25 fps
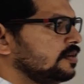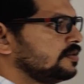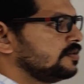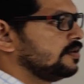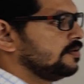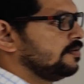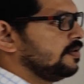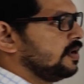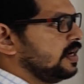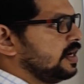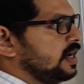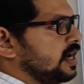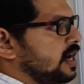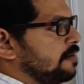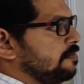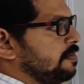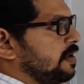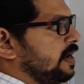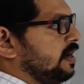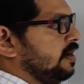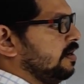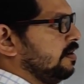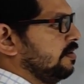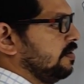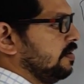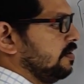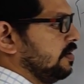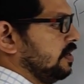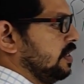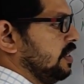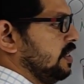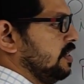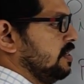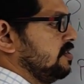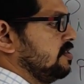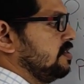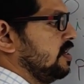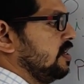So what happened?
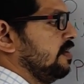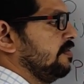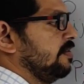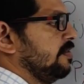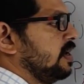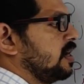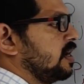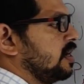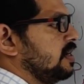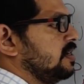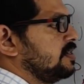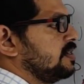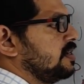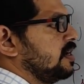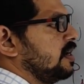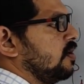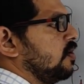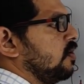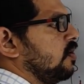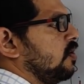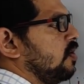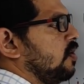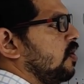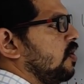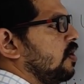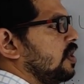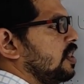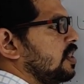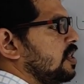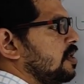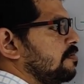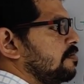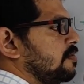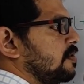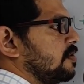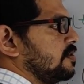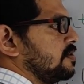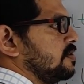Initially we considered all
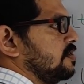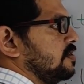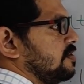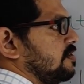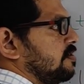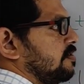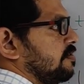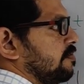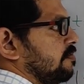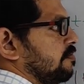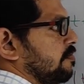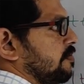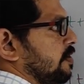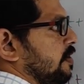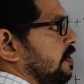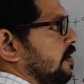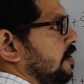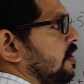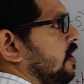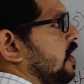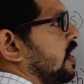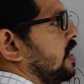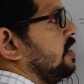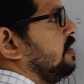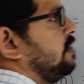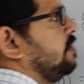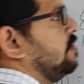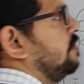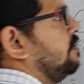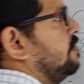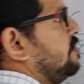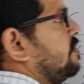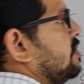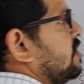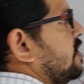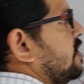the process, I to